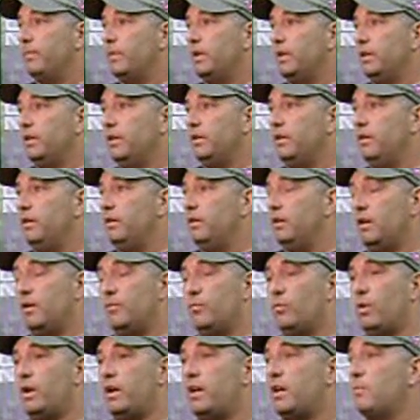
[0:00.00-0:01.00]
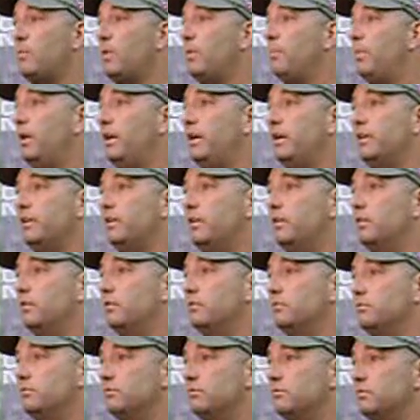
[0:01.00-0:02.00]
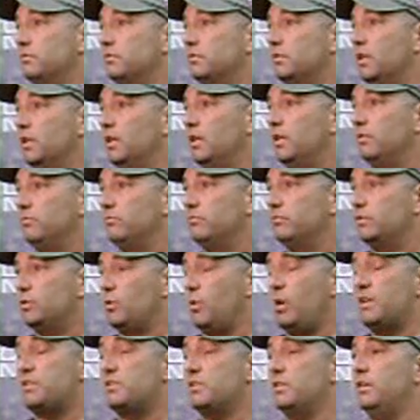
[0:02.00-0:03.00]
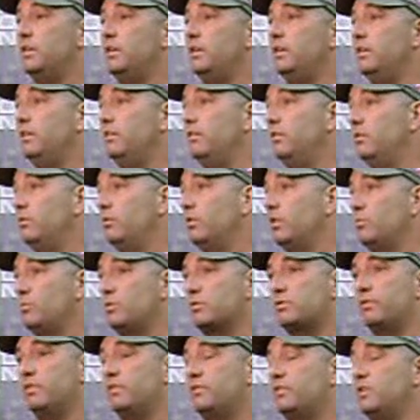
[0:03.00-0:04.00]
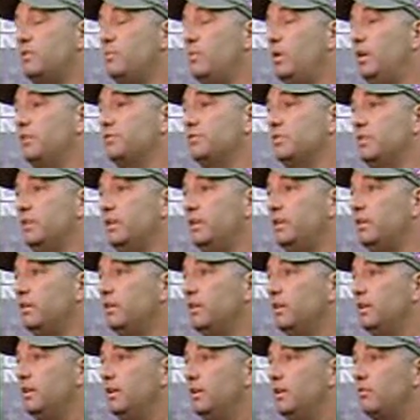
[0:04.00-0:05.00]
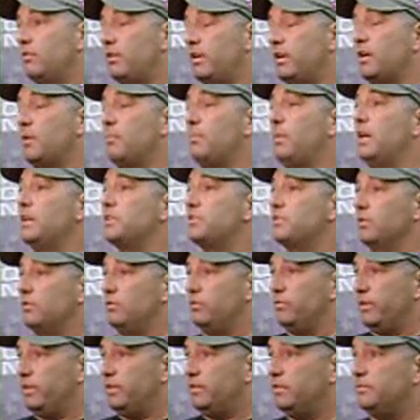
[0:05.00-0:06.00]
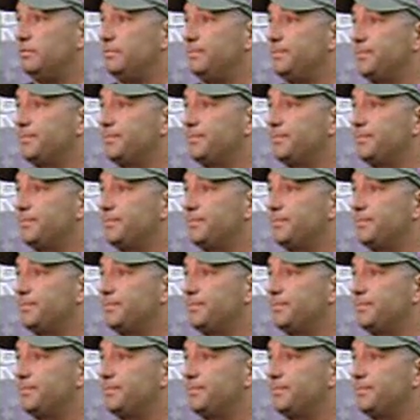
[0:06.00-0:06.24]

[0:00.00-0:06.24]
and I'm riding my bike twice a day, doing almost 15 miles a day, riding a bicycle now.